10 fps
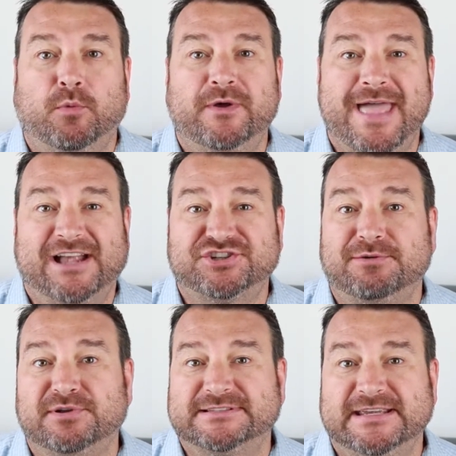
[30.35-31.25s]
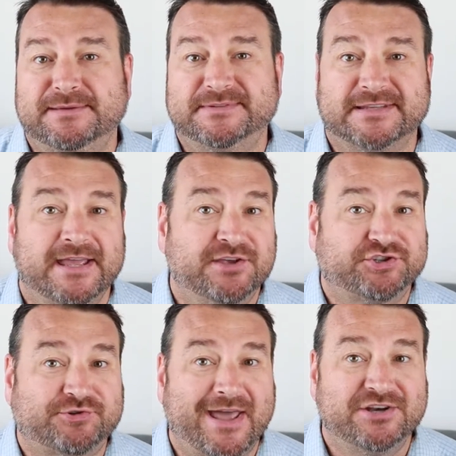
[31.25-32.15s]
with actionable tips,
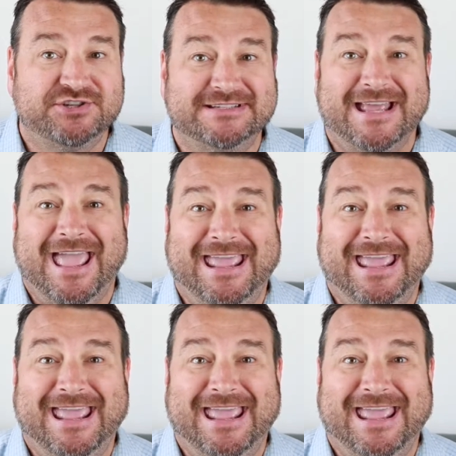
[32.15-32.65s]
strategies,